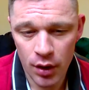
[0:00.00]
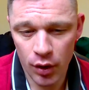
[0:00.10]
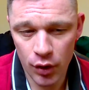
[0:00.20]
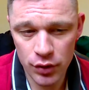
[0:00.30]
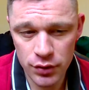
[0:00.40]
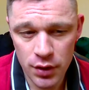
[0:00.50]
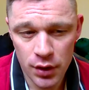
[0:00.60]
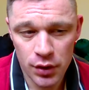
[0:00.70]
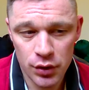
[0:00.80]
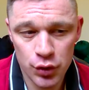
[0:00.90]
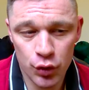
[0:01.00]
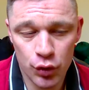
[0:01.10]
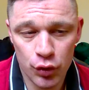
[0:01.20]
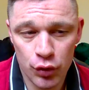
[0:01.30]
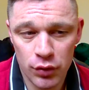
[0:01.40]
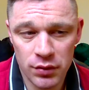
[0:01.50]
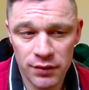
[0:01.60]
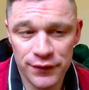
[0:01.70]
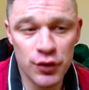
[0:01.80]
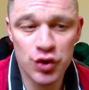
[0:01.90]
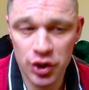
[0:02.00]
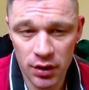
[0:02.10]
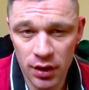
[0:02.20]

on your future